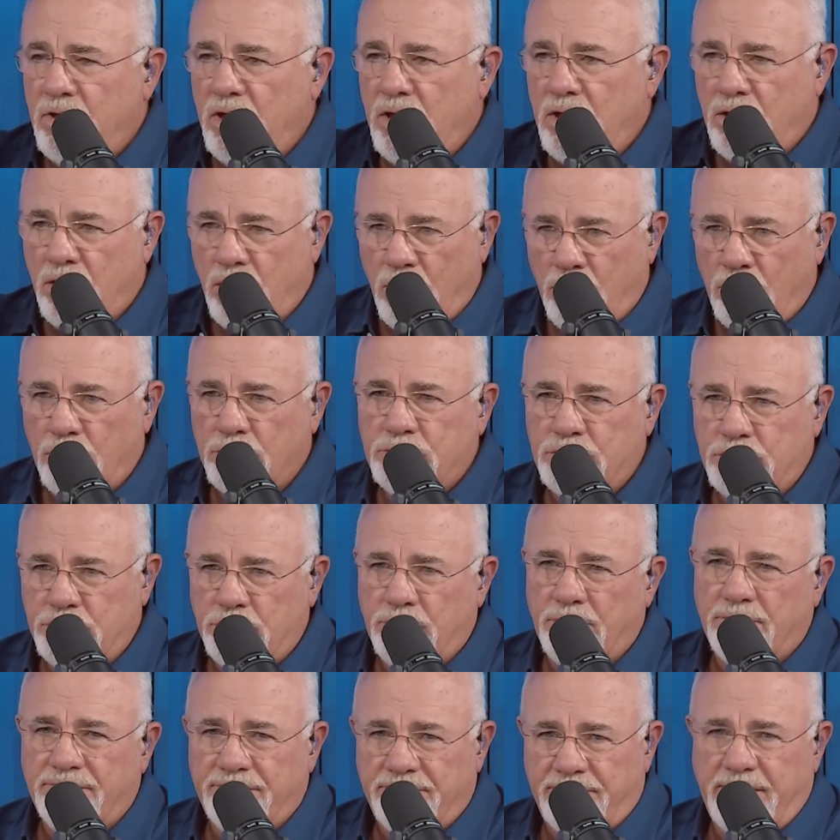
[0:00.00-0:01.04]
It hurts
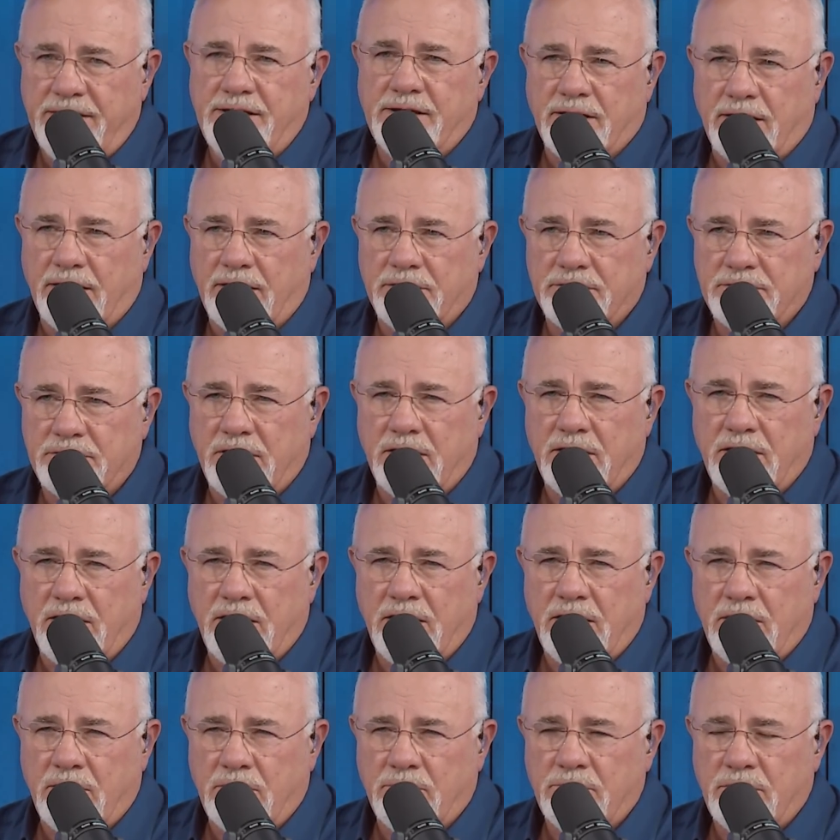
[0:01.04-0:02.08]
your feelings at a,
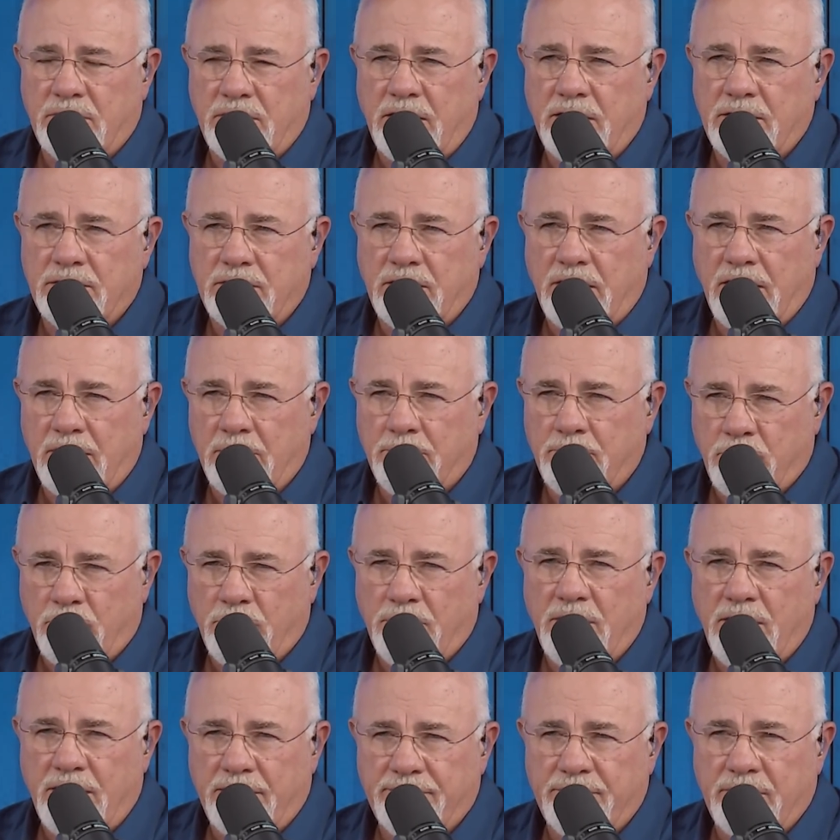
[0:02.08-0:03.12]
at a at at a
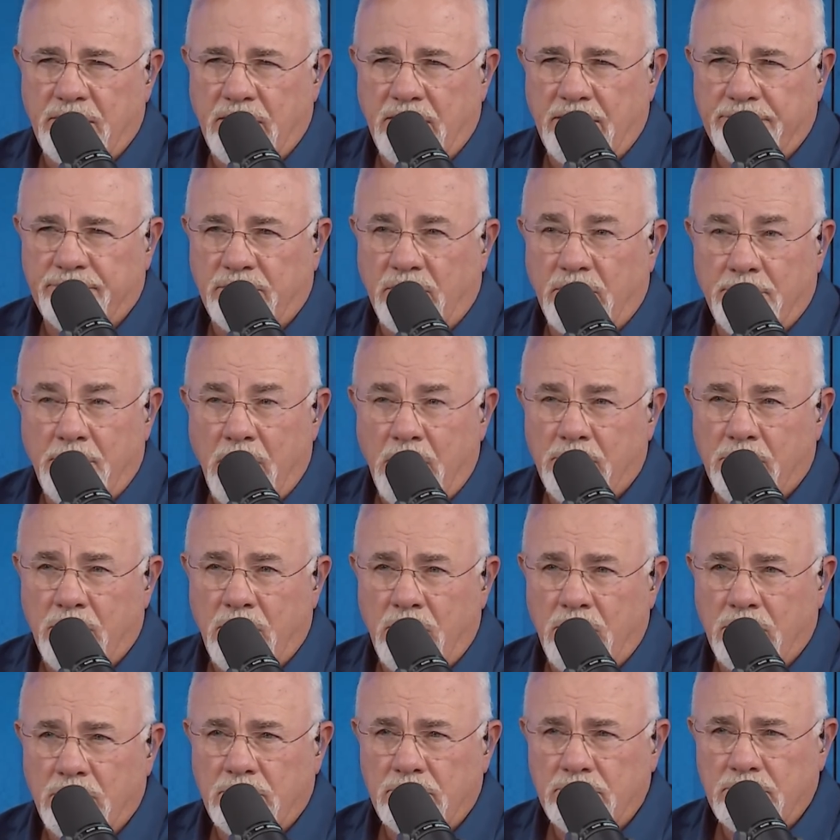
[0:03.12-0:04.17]
pretty heavy level. Am I
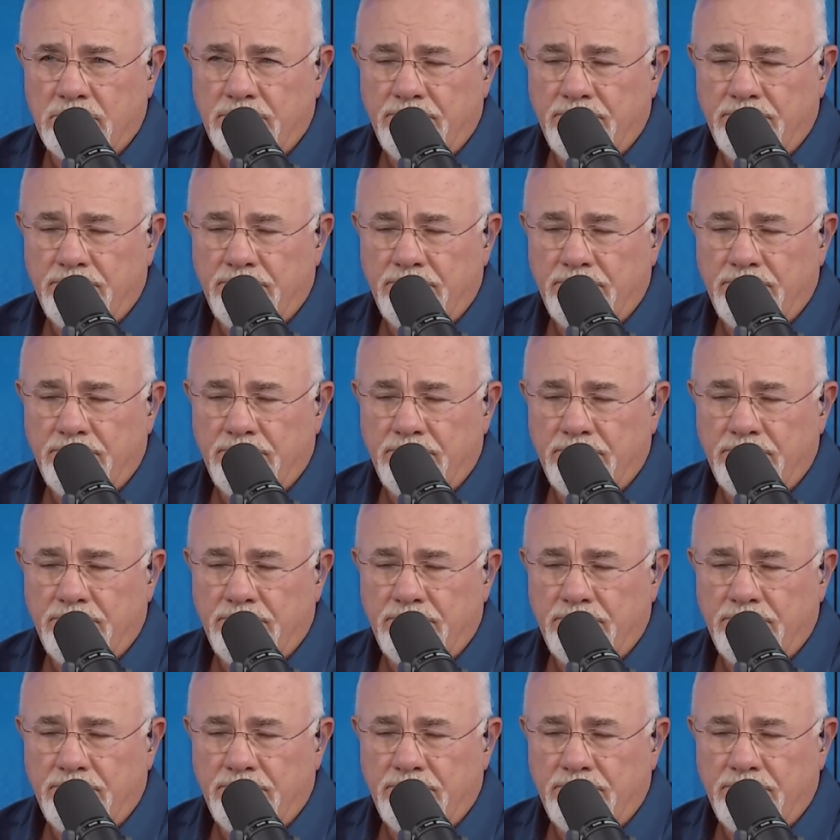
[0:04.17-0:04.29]
wrong?